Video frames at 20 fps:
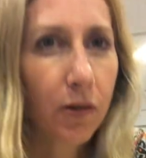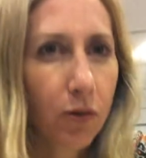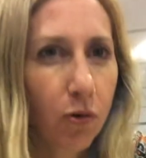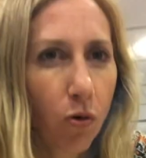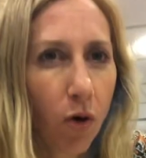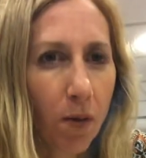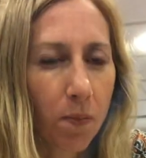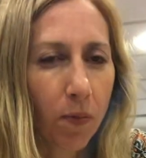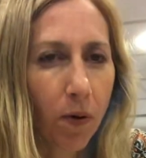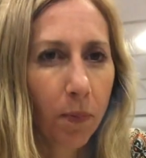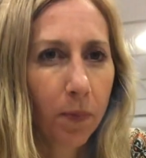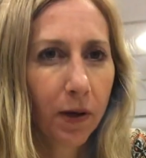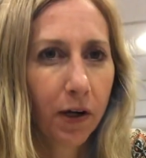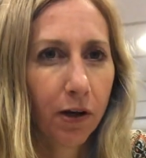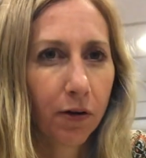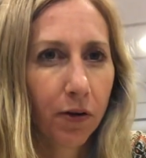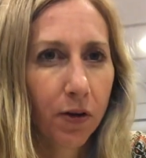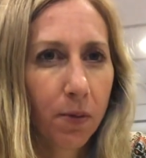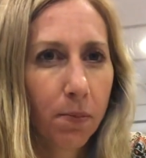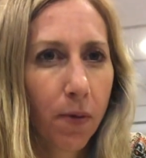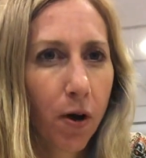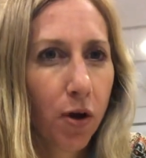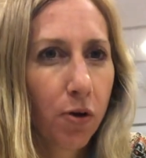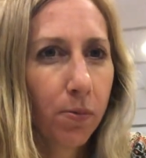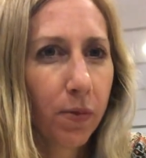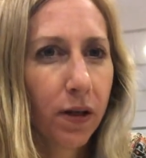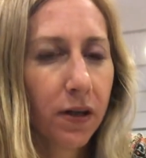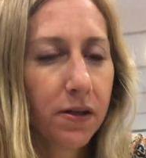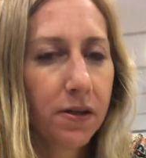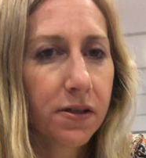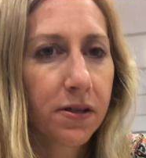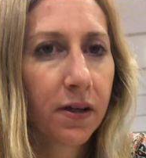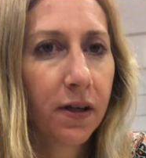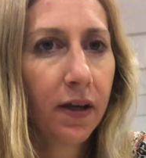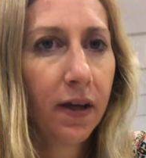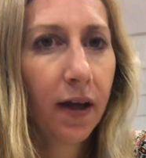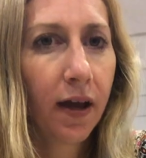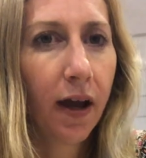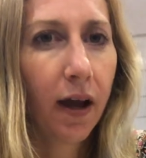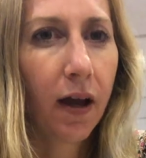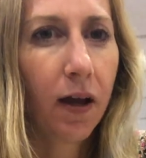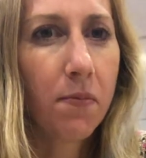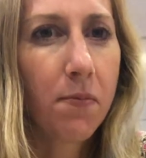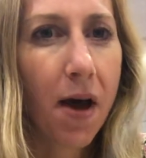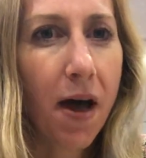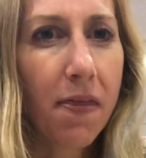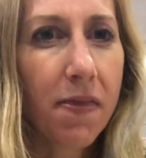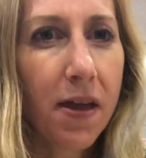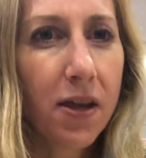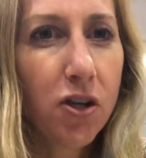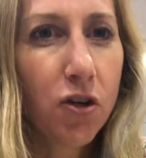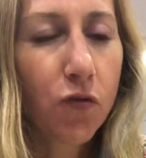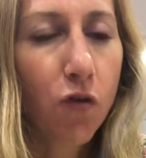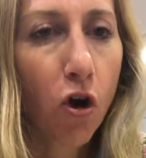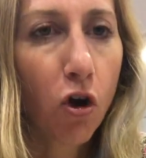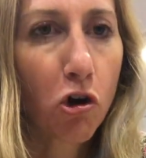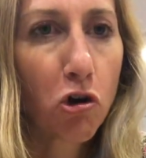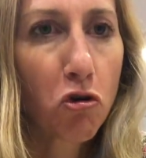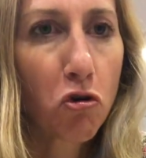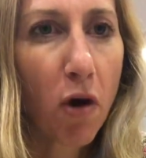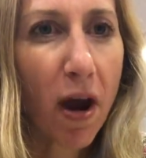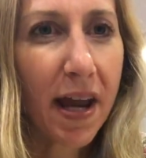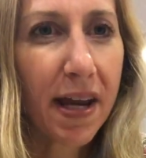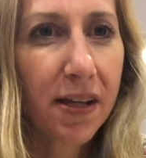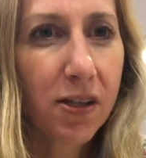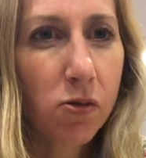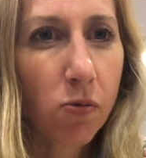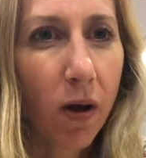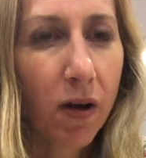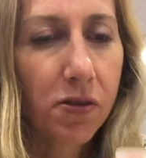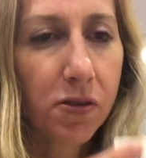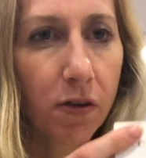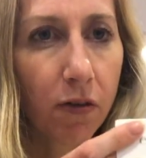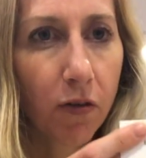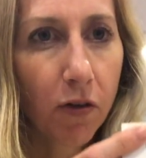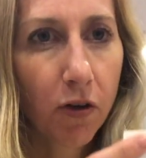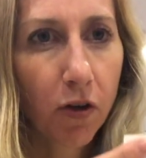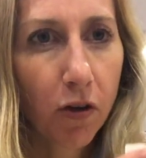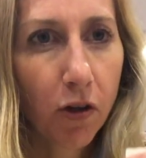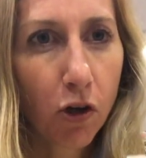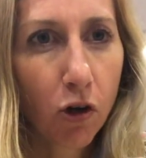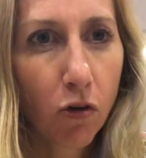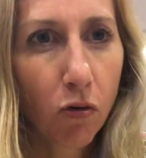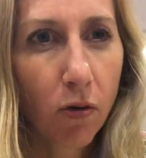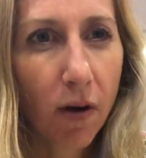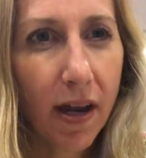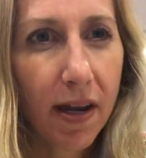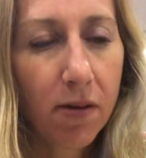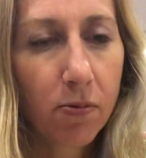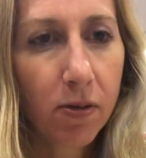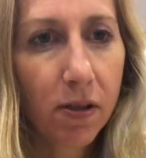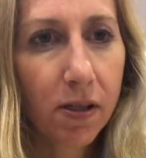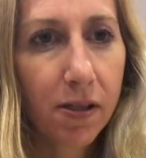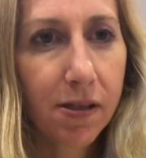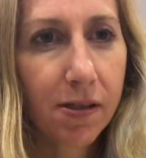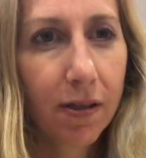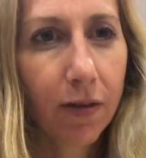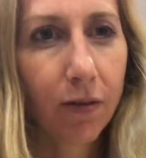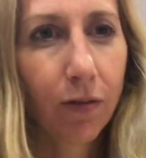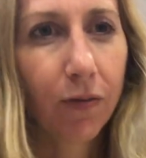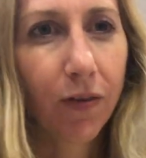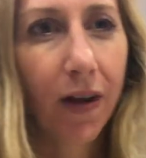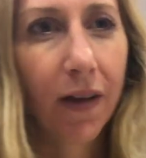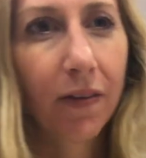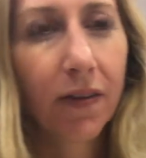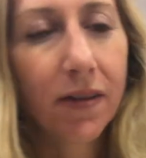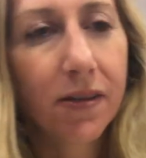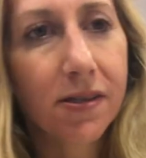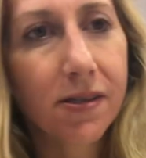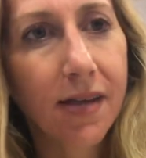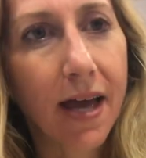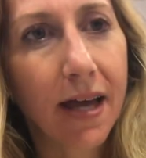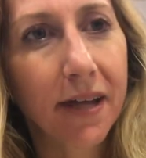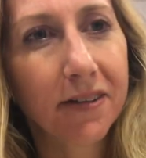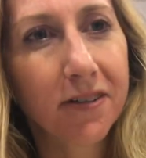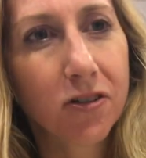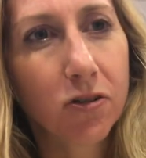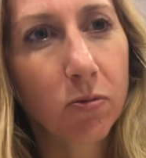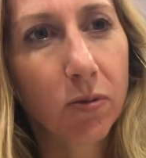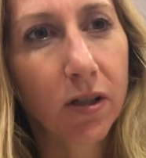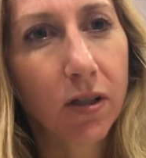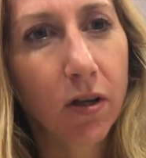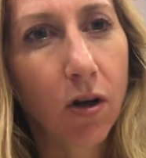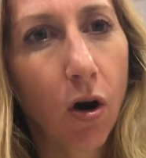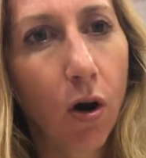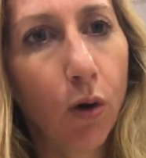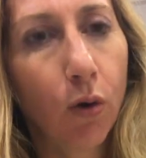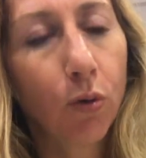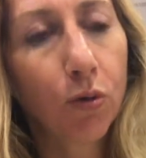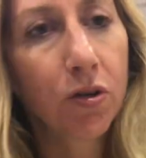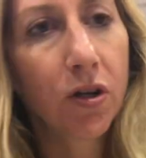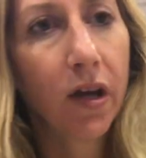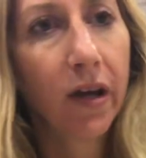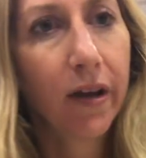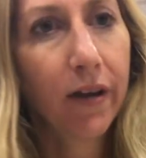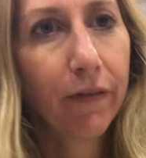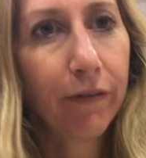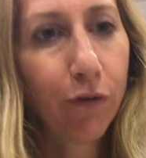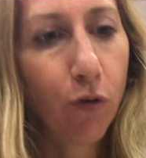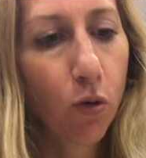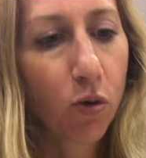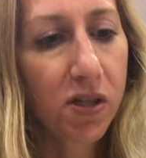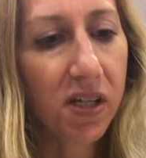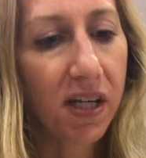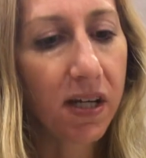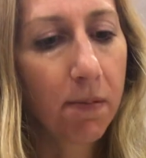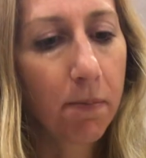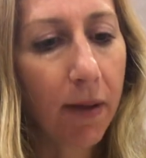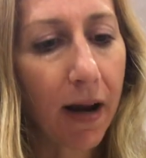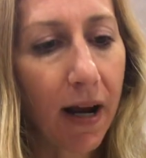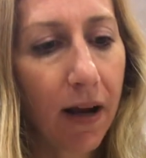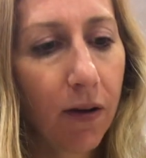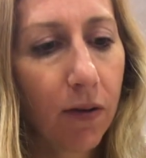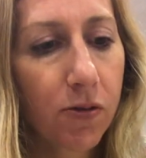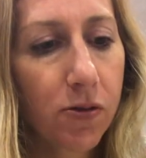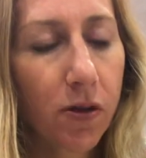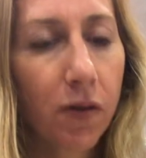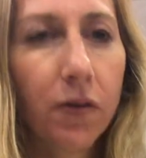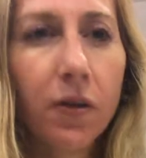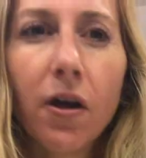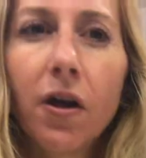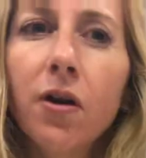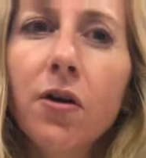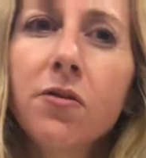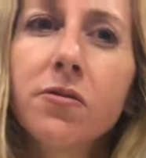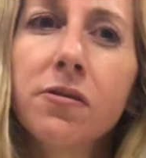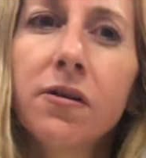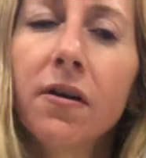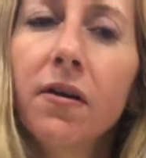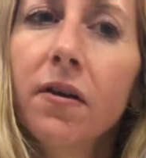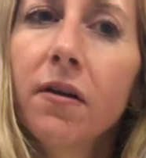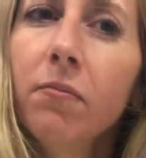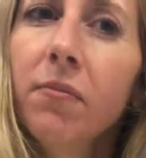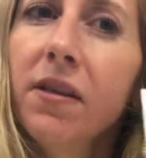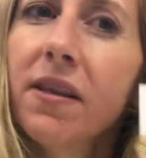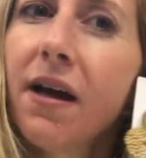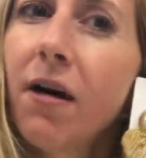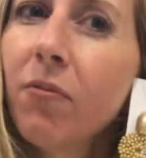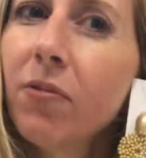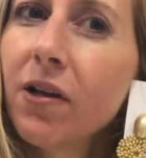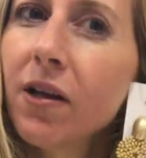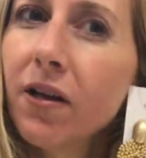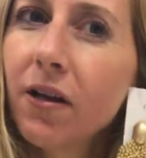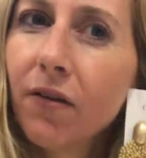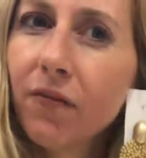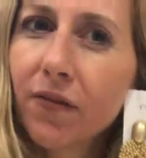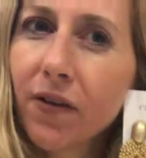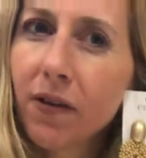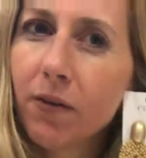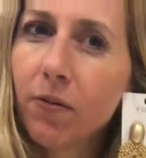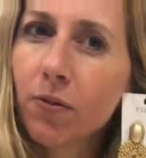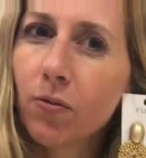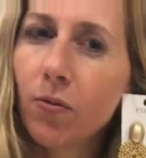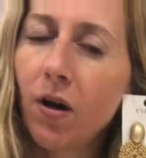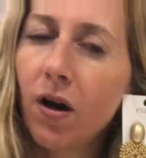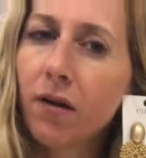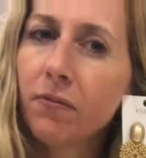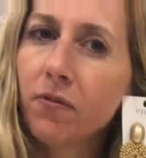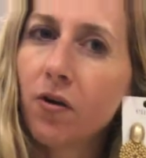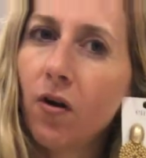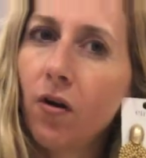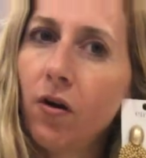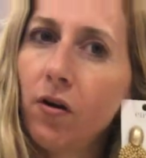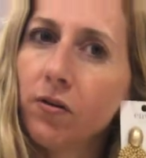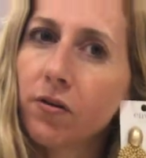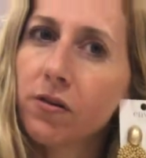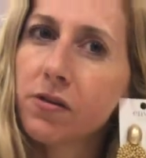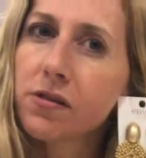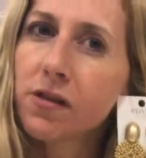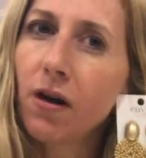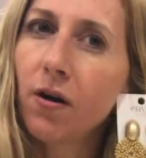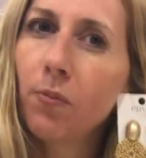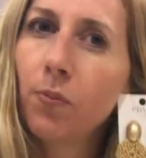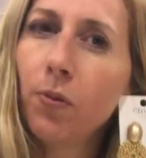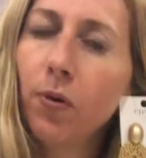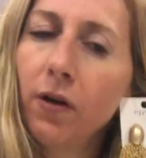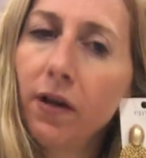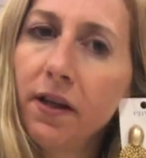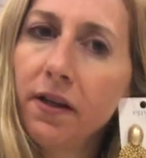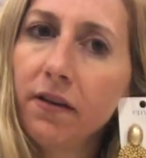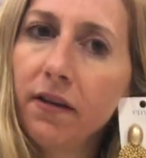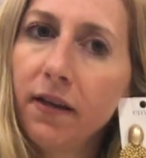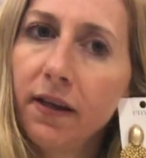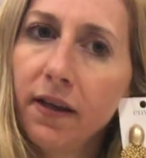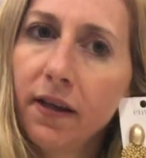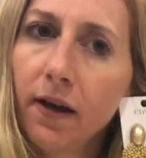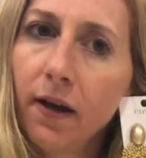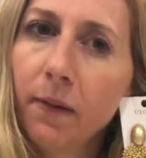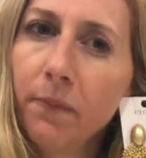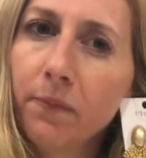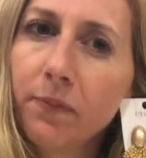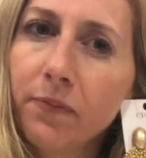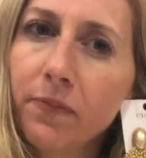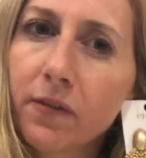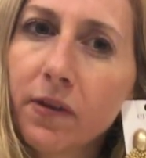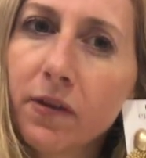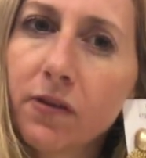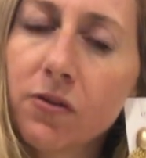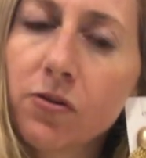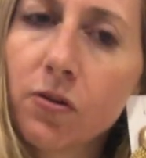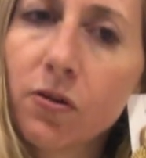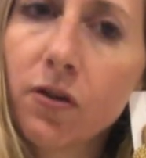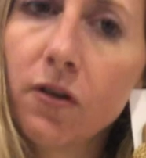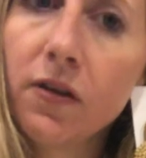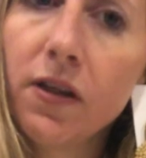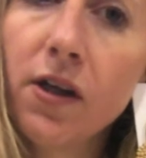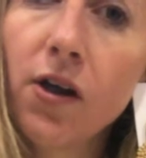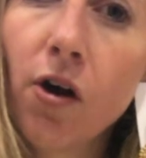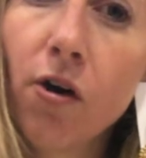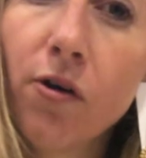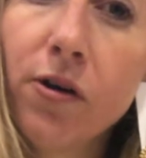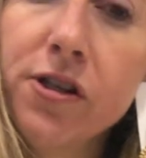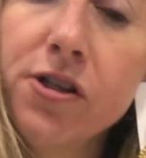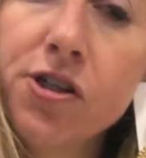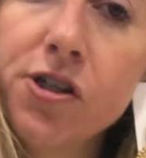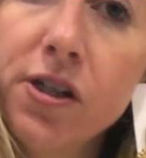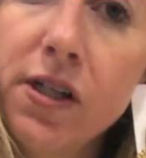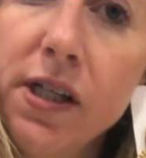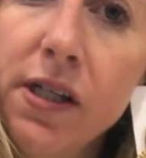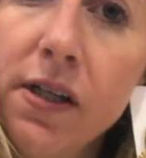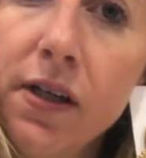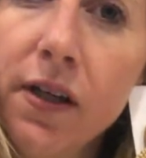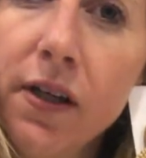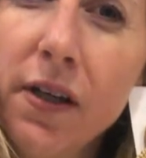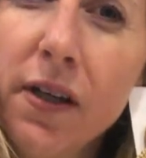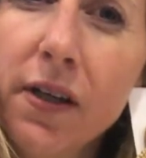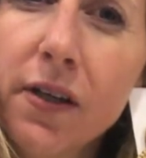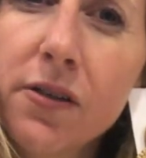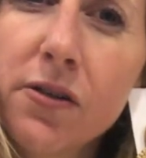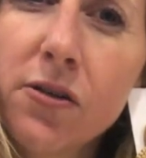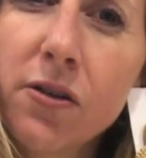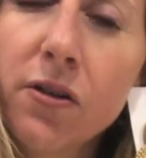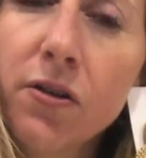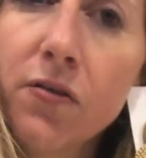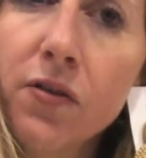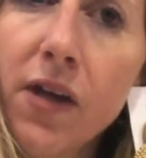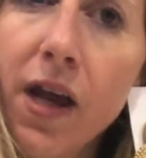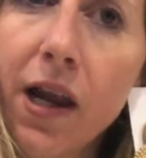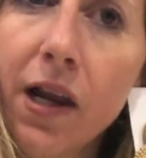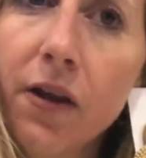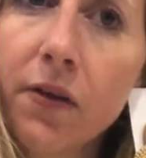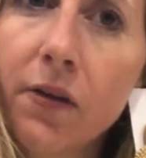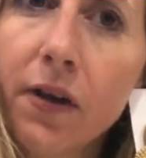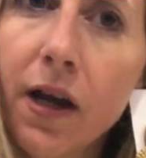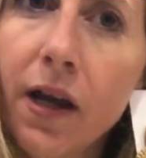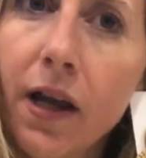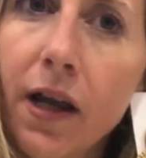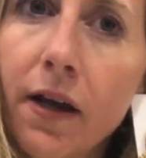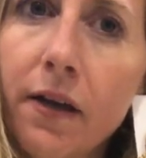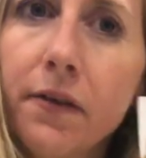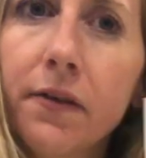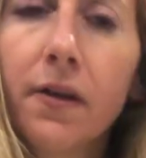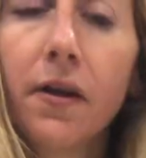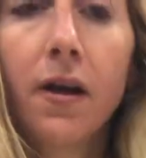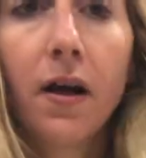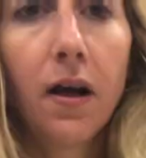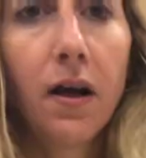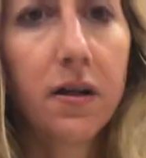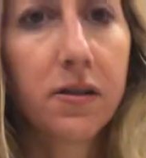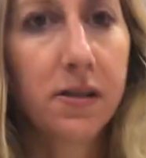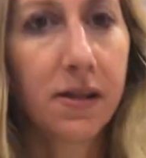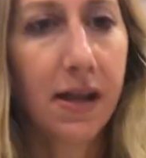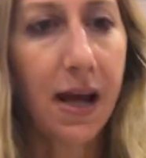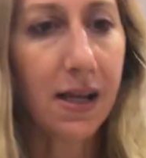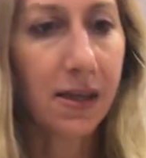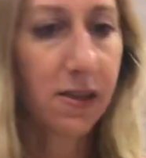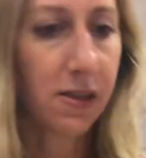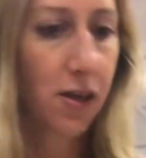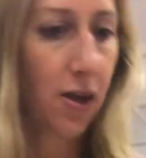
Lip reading: quite popular at the moment. And then you've got grey as well. So they're in the grey with the silver and the sand with the gold. £14 on those. I mean, that would look lovely with what I've got on, because that'll pull in the sort of the orangey sort of yellow colour. So that's